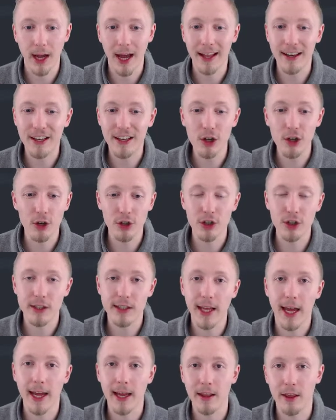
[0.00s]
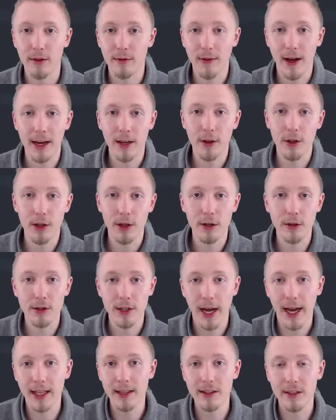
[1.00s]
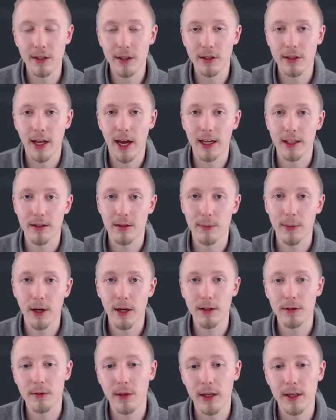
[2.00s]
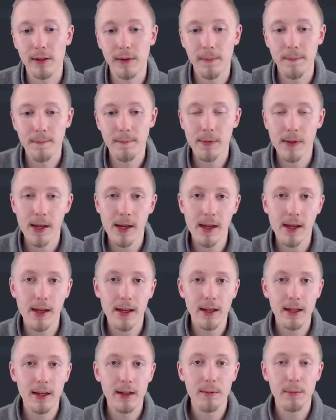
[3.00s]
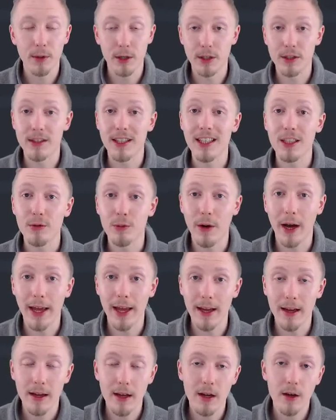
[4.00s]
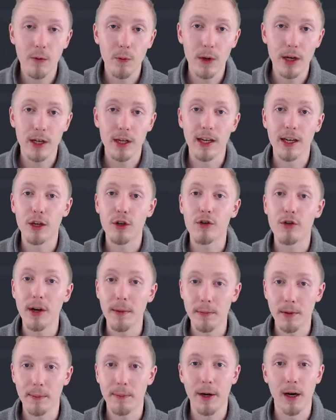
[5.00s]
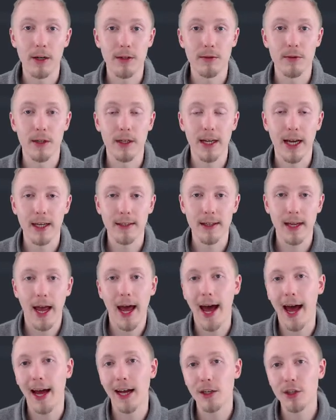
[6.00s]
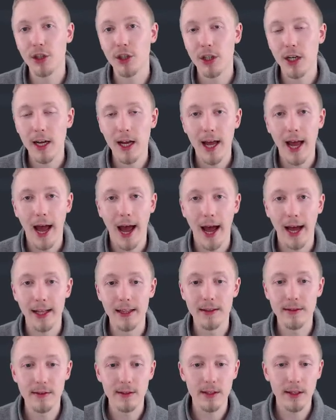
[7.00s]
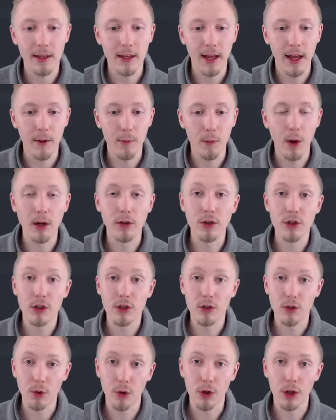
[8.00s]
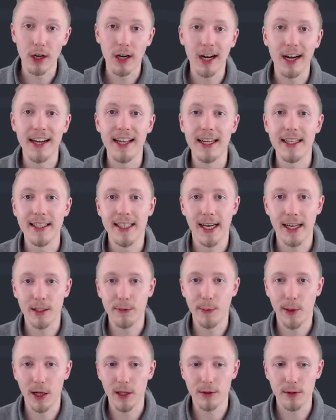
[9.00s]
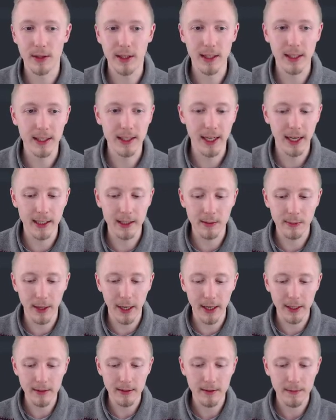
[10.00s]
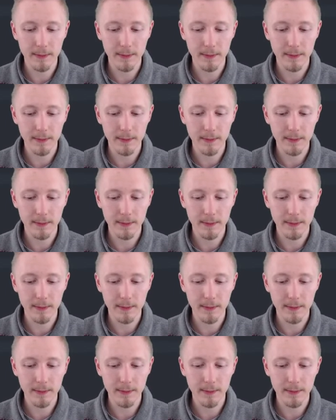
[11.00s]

and not just take the value the user enters as the password. Because this way we can encrypt the password as a hash, and it won't just store the clear text password in the database.